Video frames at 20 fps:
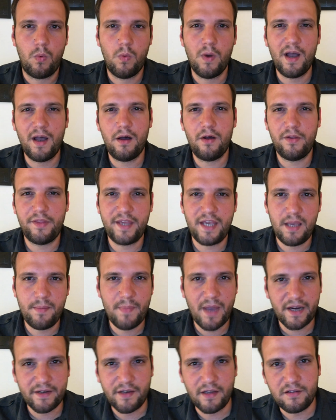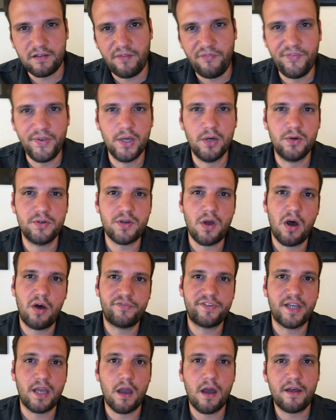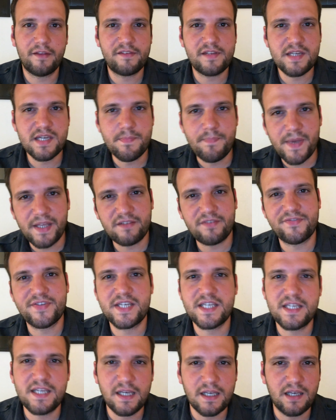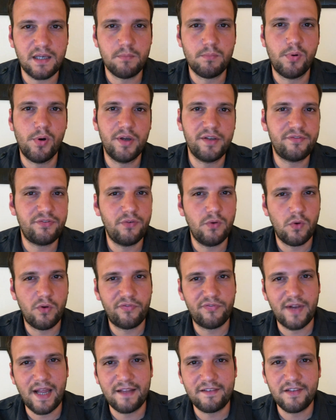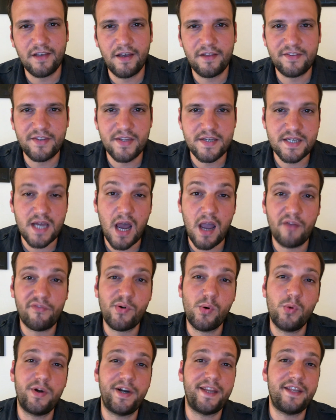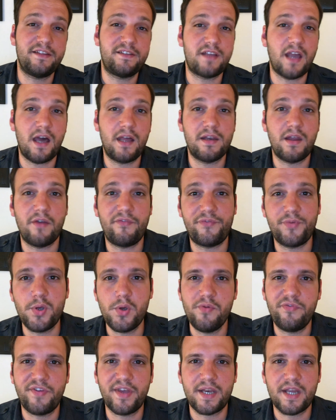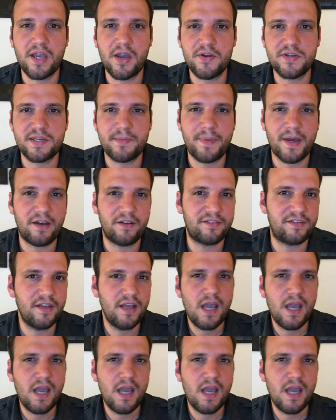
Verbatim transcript: Well, the magnetic field of the Earth is a bit of a sticking point for flat earthers. I have already done a few videos about